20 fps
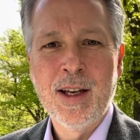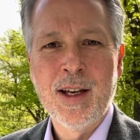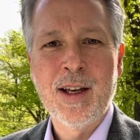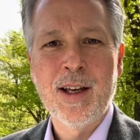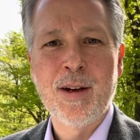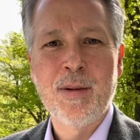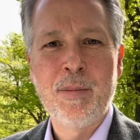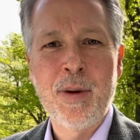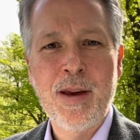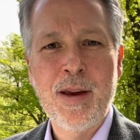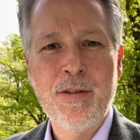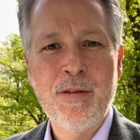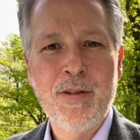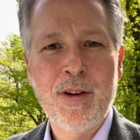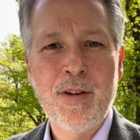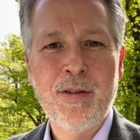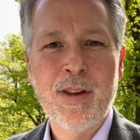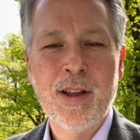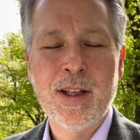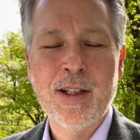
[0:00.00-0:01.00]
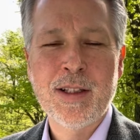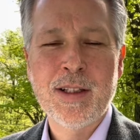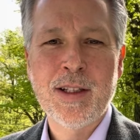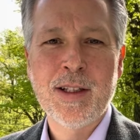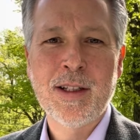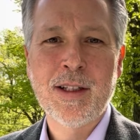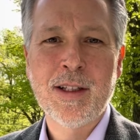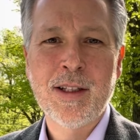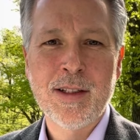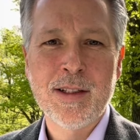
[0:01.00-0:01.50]
uh, May 5th as,
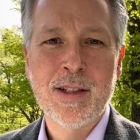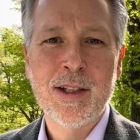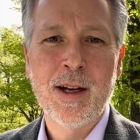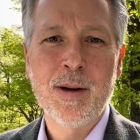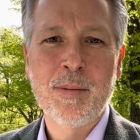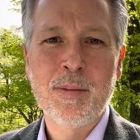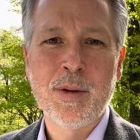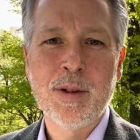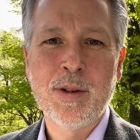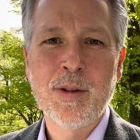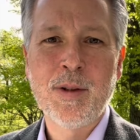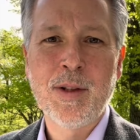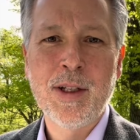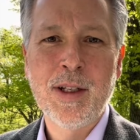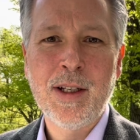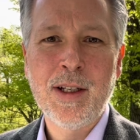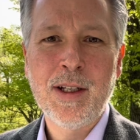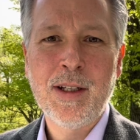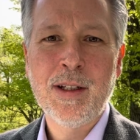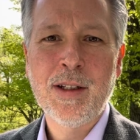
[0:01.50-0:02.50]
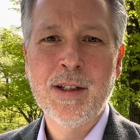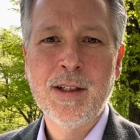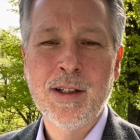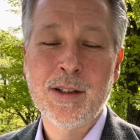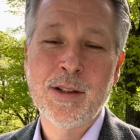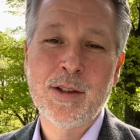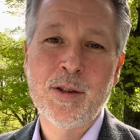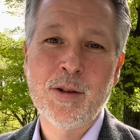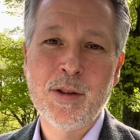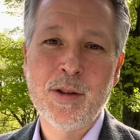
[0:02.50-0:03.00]
a, as an opportunity,
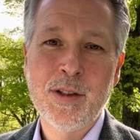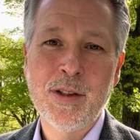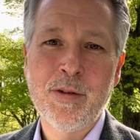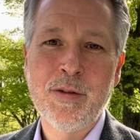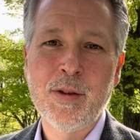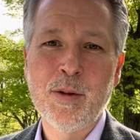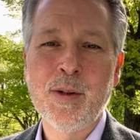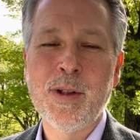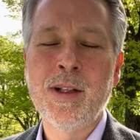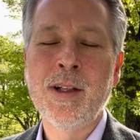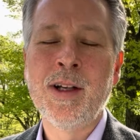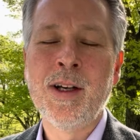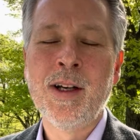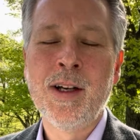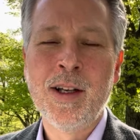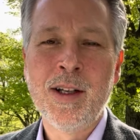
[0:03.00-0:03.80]
excuse if you will,